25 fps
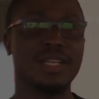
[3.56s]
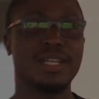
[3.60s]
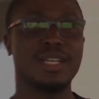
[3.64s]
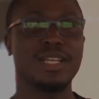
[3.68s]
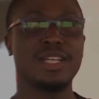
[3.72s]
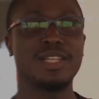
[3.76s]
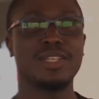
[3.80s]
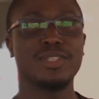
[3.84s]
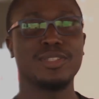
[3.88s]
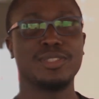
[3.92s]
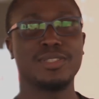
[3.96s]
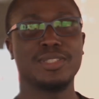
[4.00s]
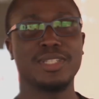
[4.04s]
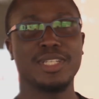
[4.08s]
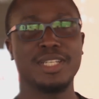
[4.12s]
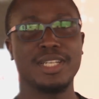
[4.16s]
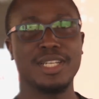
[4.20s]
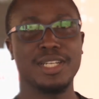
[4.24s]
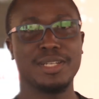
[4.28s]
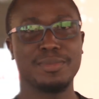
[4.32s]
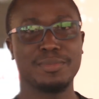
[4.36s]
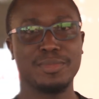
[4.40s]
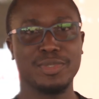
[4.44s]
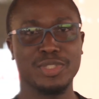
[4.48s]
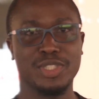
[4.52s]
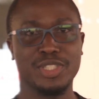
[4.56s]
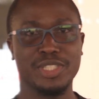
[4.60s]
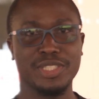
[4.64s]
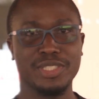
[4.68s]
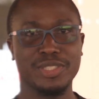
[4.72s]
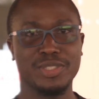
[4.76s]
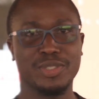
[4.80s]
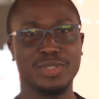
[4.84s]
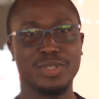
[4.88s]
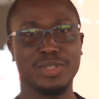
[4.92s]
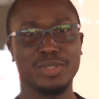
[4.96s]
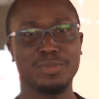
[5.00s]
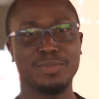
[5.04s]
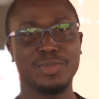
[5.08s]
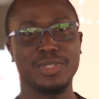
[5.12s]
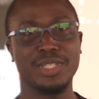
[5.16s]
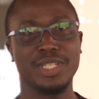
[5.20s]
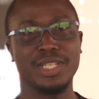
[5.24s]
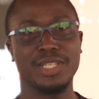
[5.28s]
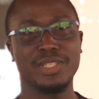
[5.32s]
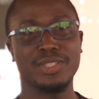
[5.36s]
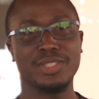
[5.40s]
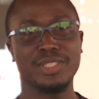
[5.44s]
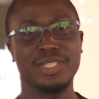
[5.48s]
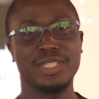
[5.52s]
Hello, I'm Mochen Solomon
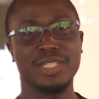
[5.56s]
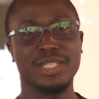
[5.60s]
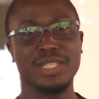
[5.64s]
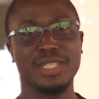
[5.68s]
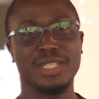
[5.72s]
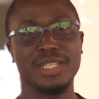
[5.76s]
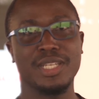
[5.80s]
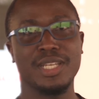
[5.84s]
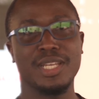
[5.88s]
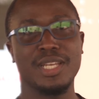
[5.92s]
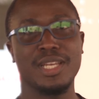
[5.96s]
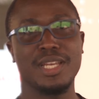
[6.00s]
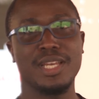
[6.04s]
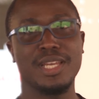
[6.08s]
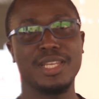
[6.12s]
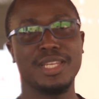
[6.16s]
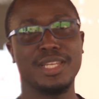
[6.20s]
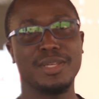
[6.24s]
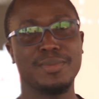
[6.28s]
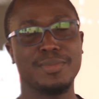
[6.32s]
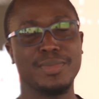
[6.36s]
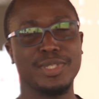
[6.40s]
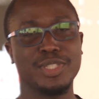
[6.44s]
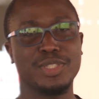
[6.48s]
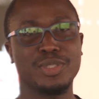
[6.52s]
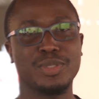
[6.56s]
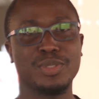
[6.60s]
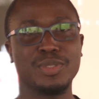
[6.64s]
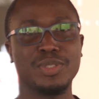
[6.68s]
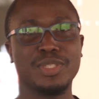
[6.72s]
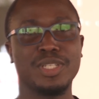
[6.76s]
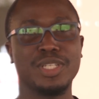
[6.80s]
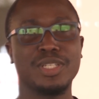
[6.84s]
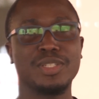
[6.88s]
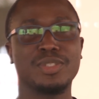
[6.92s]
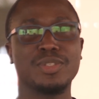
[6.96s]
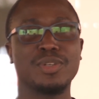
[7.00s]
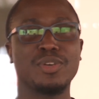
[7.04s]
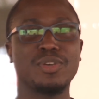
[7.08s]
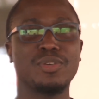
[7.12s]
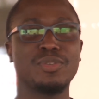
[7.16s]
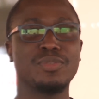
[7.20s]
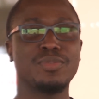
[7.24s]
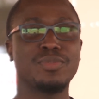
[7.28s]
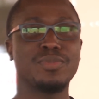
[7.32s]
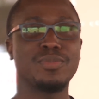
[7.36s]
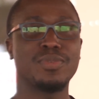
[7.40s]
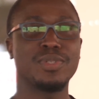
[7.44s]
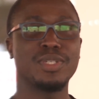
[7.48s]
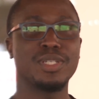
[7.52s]
Eliud, and I'm a student
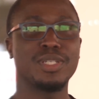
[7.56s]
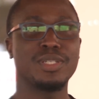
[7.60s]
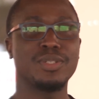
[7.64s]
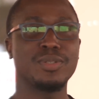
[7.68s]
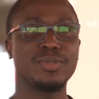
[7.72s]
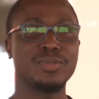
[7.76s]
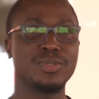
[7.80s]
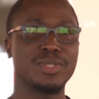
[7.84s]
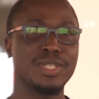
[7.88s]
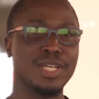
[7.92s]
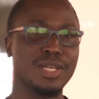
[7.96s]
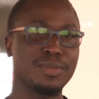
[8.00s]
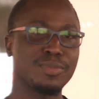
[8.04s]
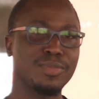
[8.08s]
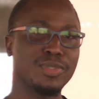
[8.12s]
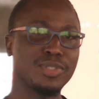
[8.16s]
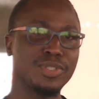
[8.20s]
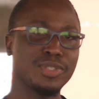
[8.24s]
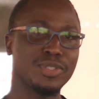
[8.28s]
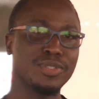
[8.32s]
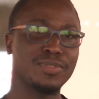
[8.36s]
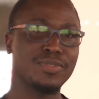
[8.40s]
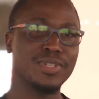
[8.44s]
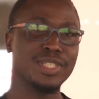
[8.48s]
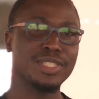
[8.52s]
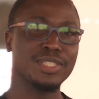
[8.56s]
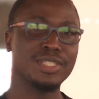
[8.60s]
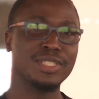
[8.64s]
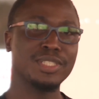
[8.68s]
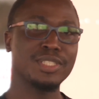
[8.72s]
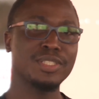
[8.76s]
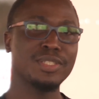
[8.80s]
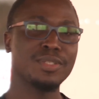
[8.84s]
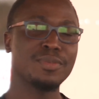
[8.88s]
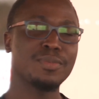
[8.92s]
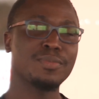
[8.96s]
of UTAMU University,